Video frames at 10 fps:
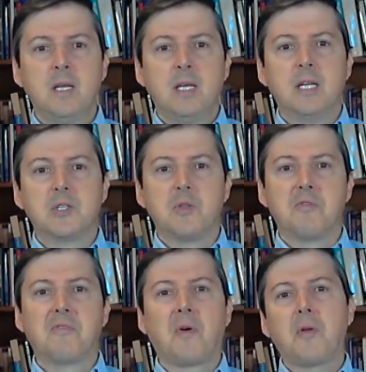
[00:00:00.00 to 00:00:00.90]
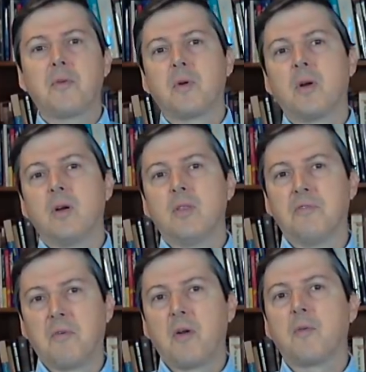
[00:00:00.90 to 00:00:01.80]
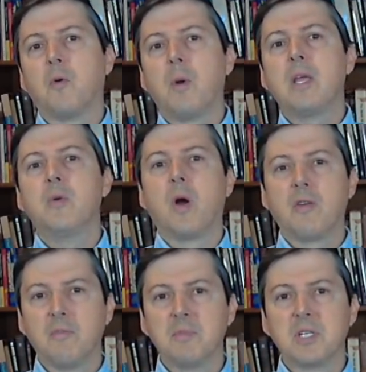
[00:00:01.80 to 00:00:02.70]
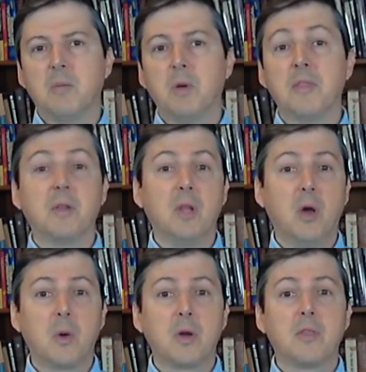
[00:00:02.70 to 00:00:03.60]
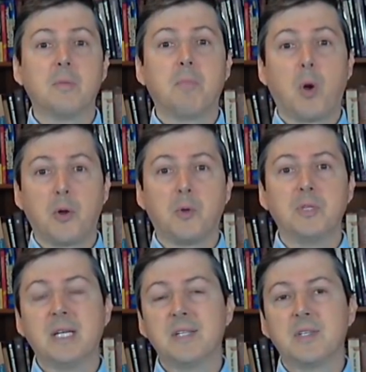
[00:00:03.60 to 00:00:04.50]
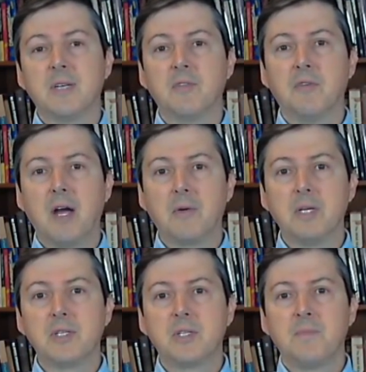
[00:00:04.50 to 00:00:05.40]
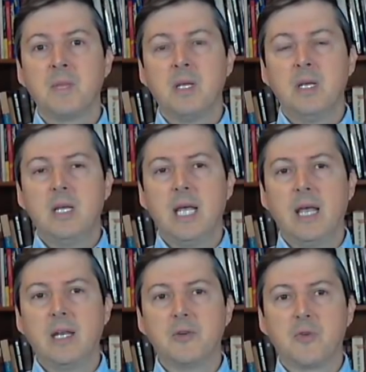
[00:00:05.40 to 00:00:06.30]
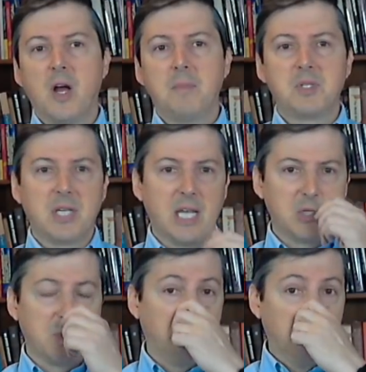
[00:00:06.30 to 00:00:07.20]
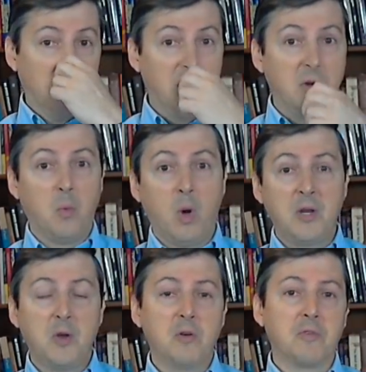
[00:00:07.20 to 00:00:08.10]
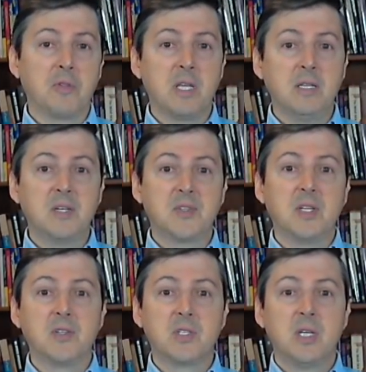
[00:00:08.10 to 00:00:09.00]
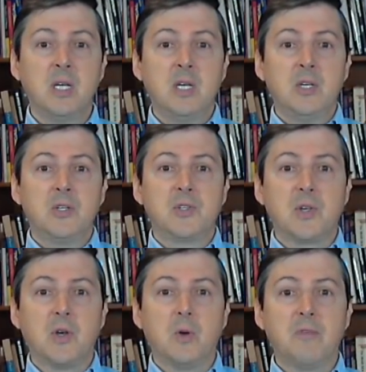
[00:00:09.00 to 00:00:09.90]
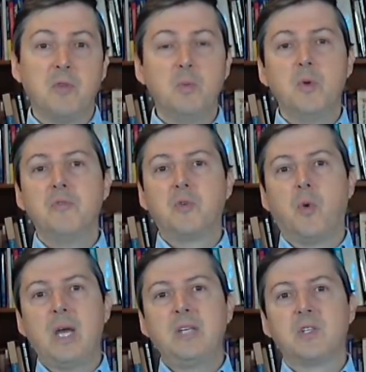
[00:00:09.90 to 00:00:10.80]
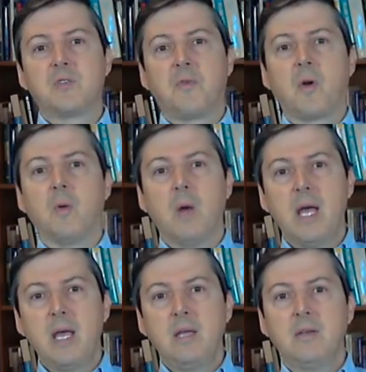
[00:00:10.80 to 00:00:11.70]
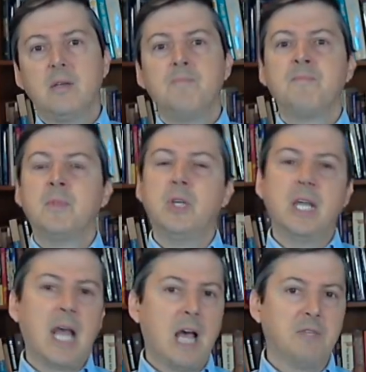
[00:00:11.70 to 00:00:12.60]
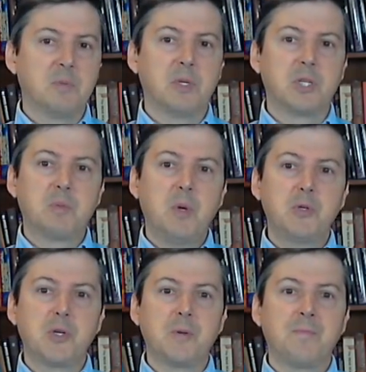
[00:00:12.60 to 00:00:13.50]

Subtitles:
And so the farther away you are from someone, the lower the particle density of the virus. And it drops as roughly one over the distance. So if you move twice as far away, you get half as much exposure.